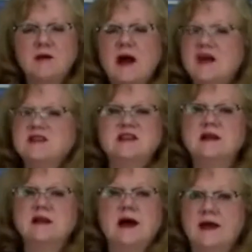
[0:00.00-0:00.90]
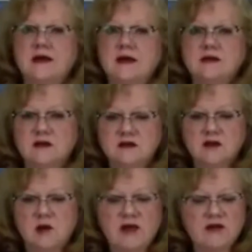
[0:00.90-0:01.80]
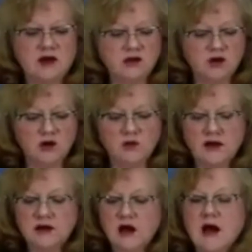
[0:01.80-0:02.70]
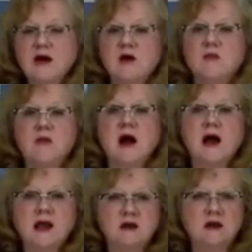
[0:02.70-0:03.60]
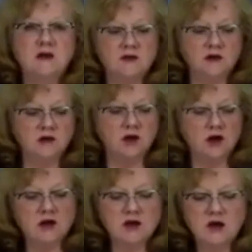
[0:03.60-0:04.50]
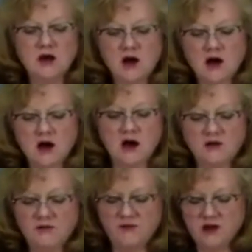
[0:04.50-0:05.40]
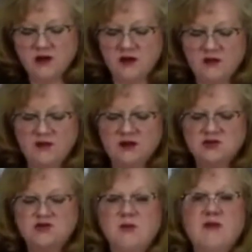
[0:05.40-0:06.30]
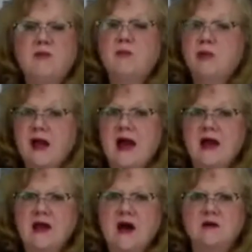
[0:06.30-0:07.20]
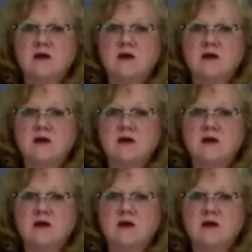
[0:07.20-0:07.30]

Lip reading: I just didn't like it. So I thought, you know what? I don't mind the look of this strip of Blackout